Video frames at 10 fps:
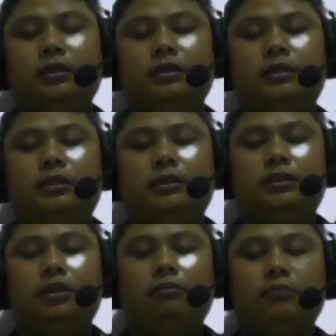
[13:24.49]

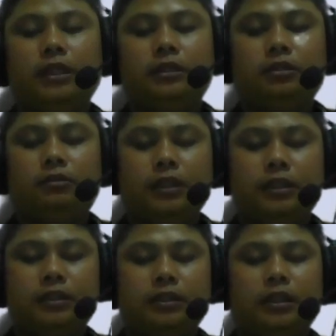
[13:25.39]
some
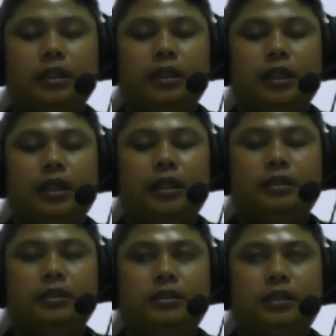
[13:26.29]
interest,
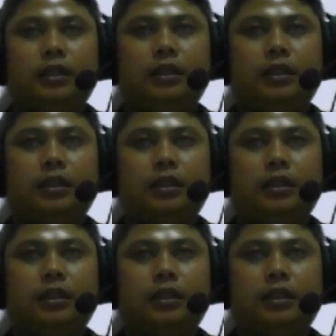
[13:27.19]
and